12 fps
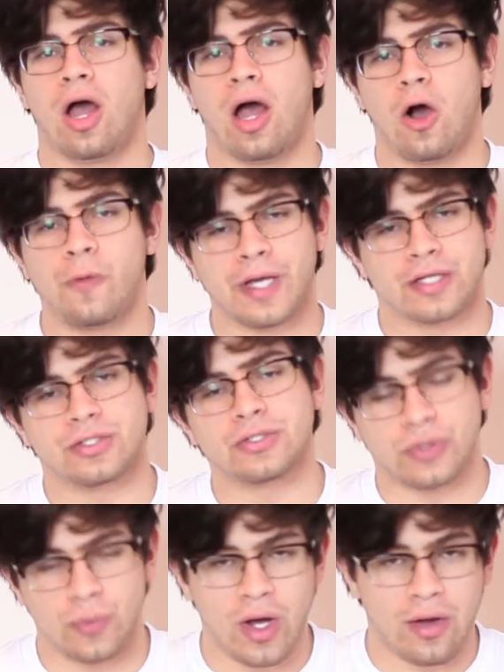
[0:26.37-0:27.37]
I hope you guys are all
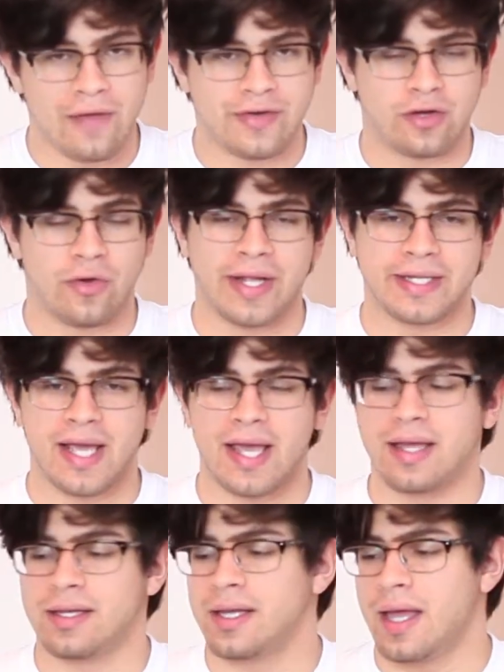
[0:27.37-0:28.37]
doing well, having a great
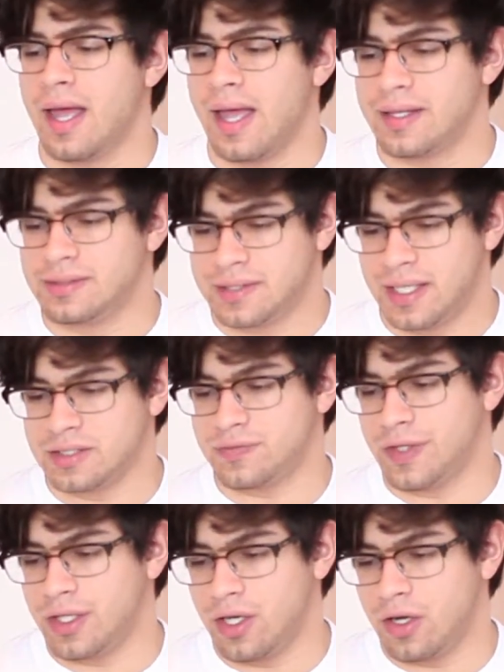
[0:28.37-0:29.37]
day. And today's
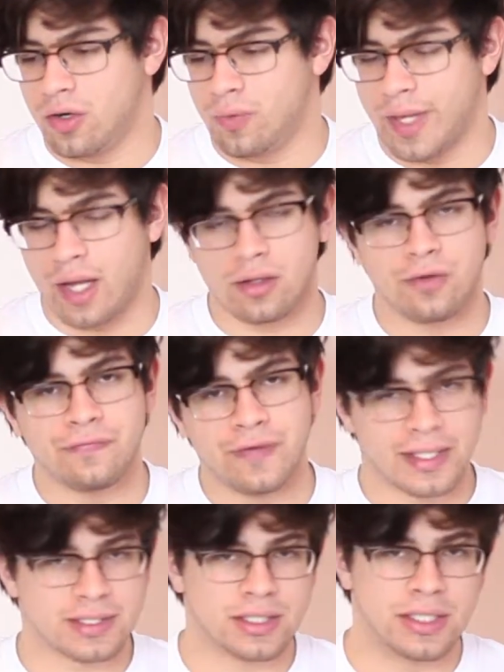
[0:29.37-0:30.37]
video, we got a little
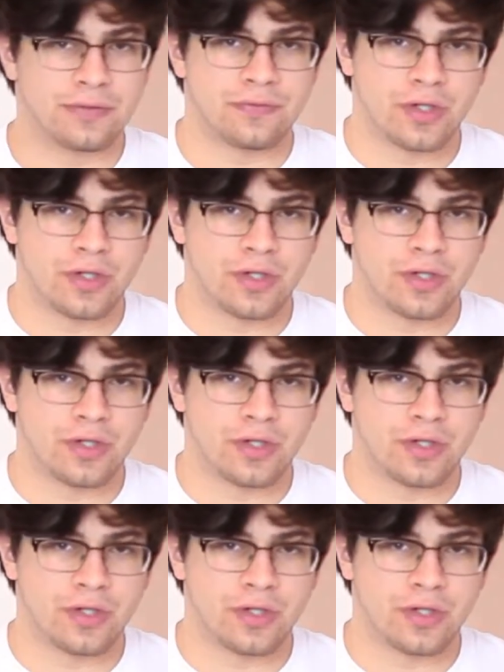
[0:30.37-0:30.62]
festive.